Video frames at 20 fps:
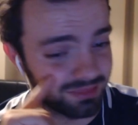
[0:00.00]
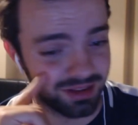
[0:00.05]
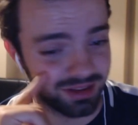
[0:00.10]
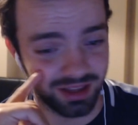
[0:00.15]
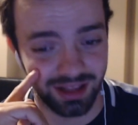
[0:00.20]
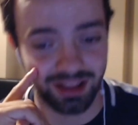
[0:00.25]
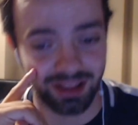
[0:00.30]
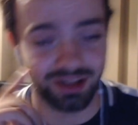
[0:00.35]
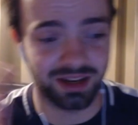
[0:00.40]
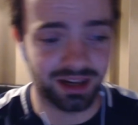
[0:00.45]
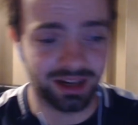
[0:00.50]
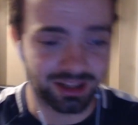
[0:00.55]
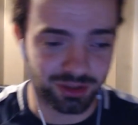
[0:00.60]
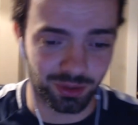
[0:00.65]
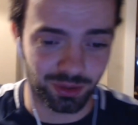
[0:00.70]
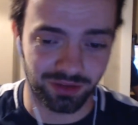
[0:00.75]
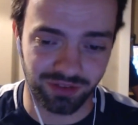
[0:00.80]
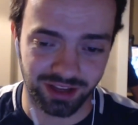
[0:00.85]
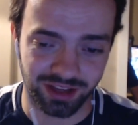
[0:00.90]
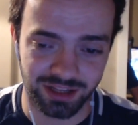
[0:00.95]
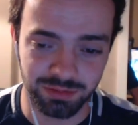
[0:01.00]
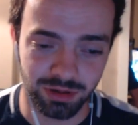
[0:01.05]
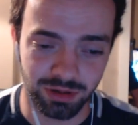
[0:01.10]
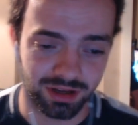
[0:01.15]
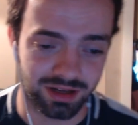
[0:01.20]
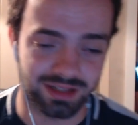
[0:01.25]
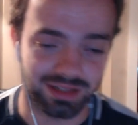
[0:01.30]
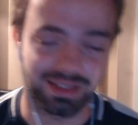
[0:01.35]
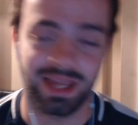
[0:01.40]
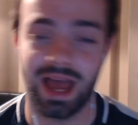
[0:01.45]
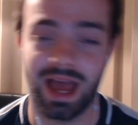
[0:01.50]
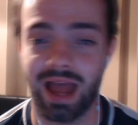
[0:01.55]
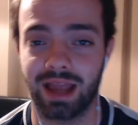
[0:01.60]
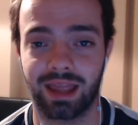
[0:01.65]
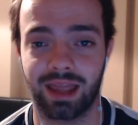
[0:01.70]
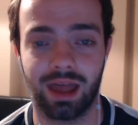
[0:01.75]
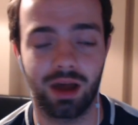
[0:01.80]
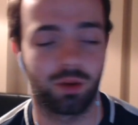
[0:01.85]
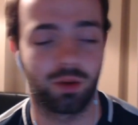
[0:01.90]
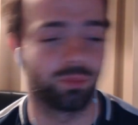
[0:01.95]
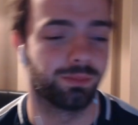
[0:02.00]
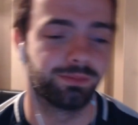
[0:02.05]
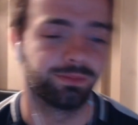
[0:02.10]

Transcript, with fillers: he don't need to do anything. He's probably going to tag out.